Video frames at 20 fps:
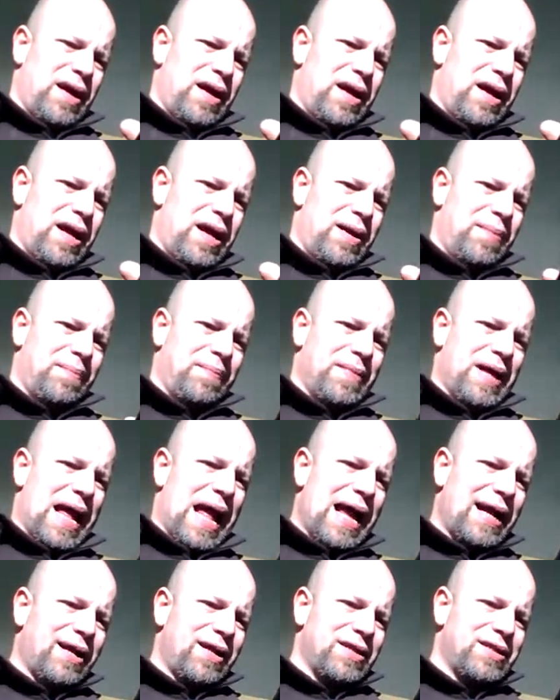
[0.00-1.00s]

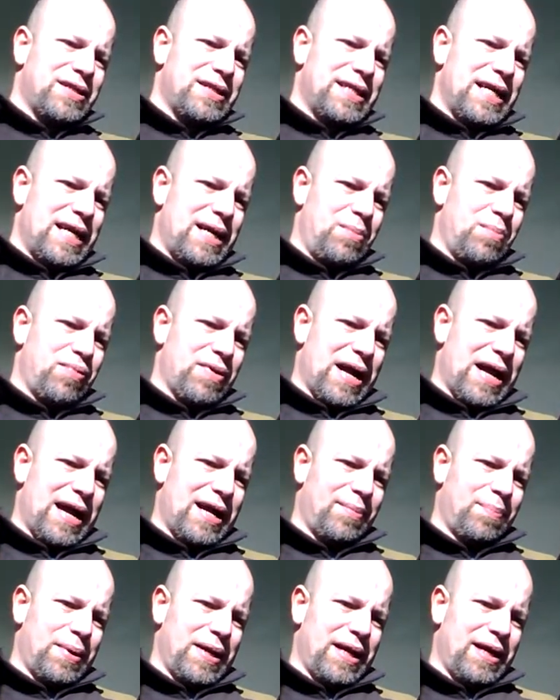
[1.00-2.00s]
Anchor Steam
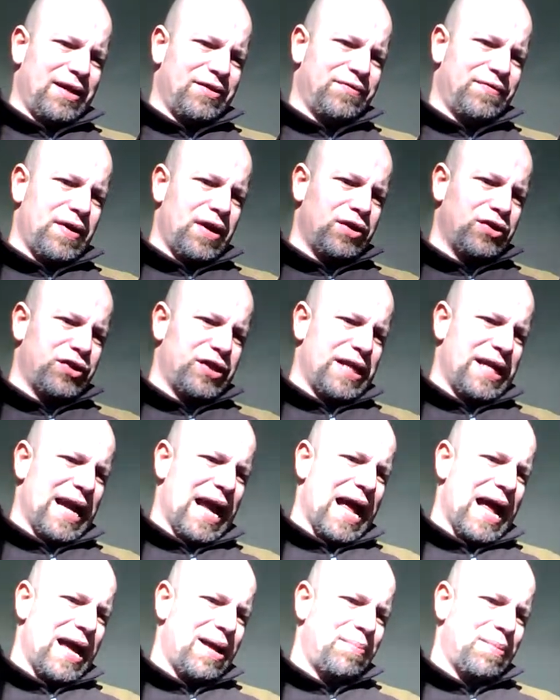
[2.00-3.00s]
brand beer is
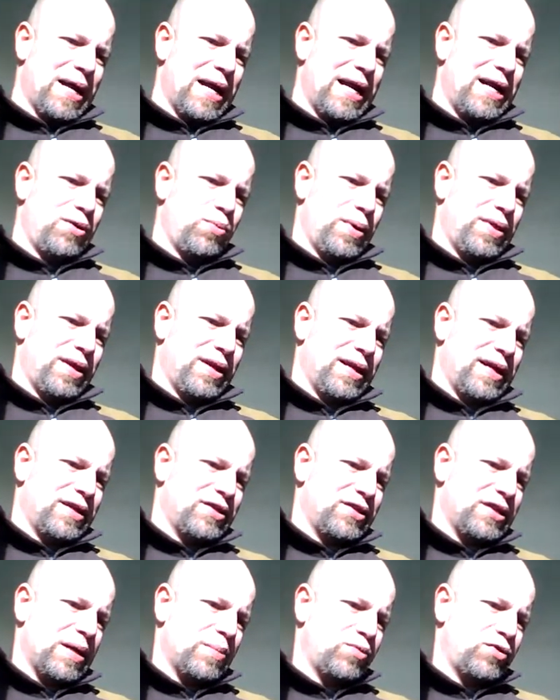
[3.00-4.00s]
virtually handmade with
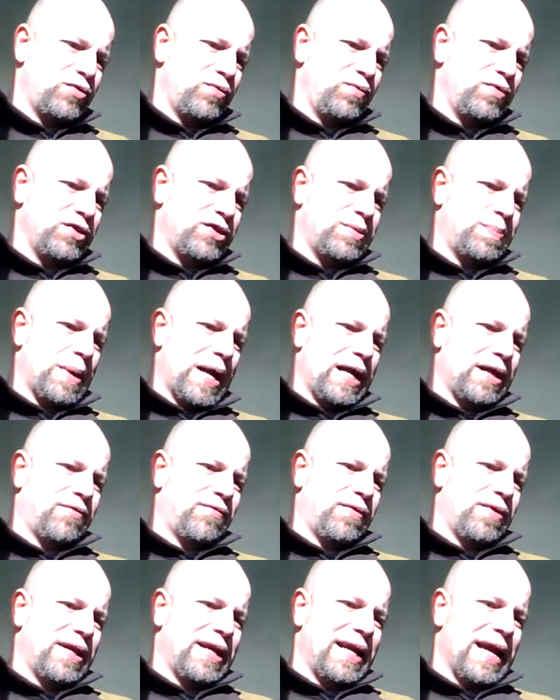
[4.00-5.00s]
an exceptional
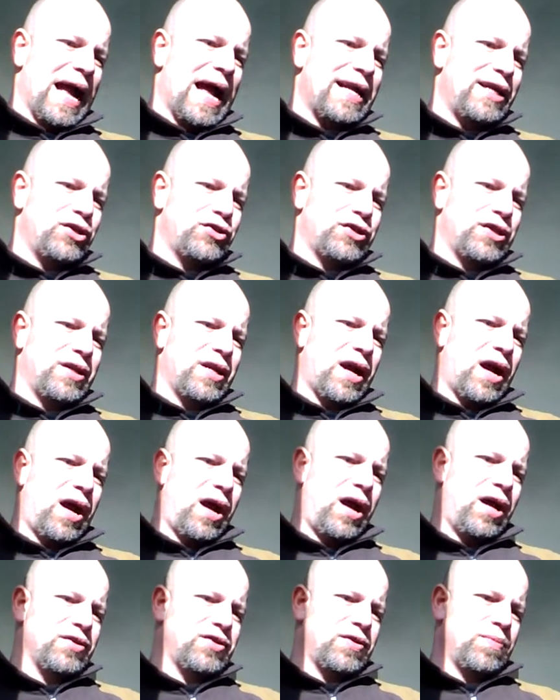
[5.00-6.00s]
respect for the ancient
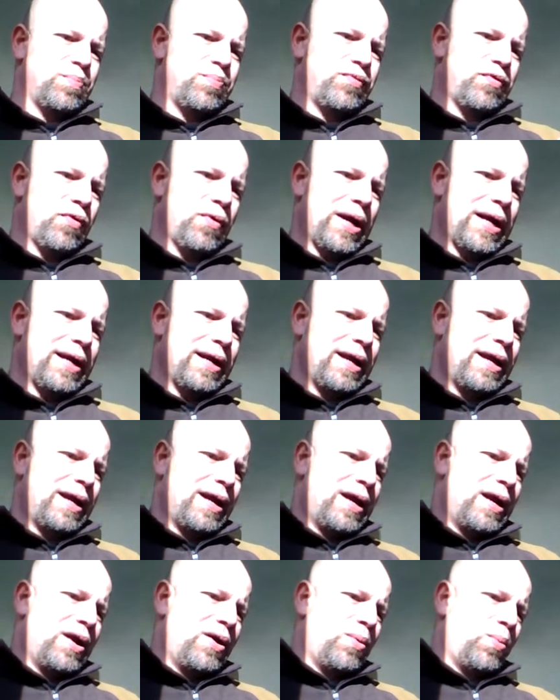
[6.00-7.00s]
art of brewing.
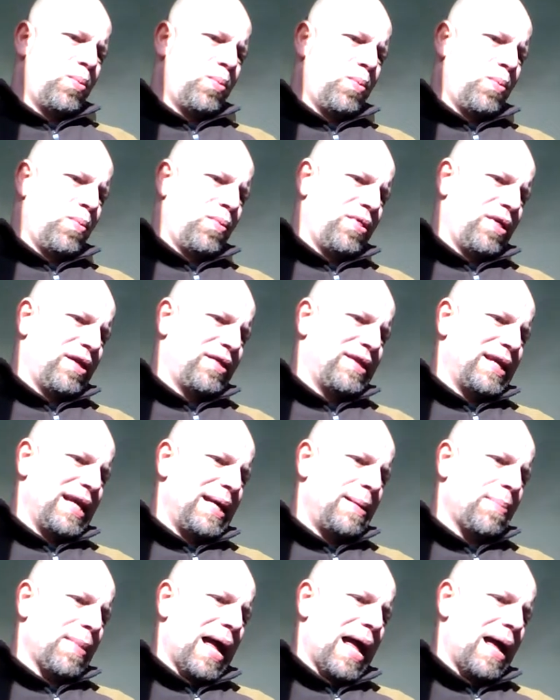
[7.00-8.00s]
The
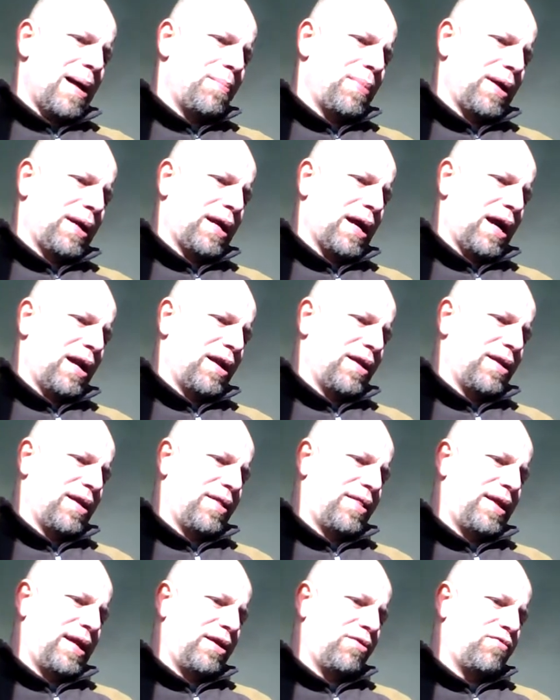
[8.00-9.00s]
deep amber
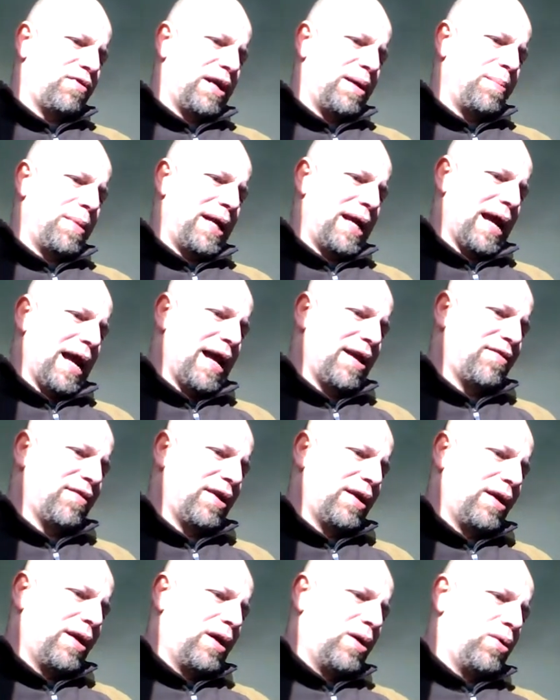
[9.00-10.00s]
colour, the thick creamy
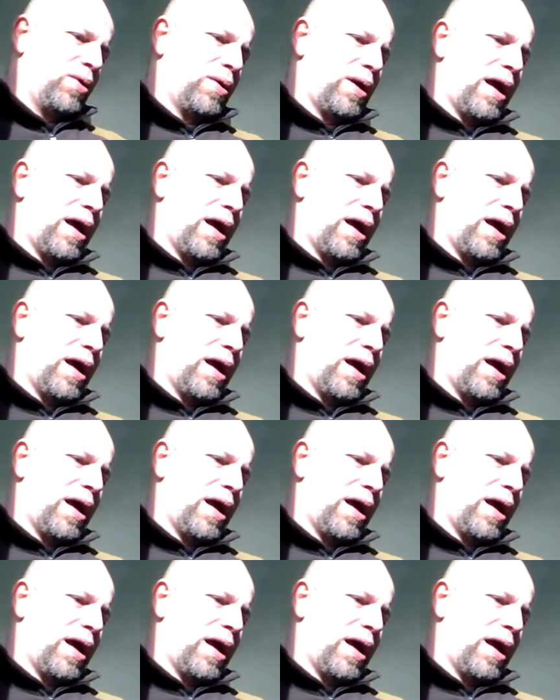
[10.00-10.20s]
head,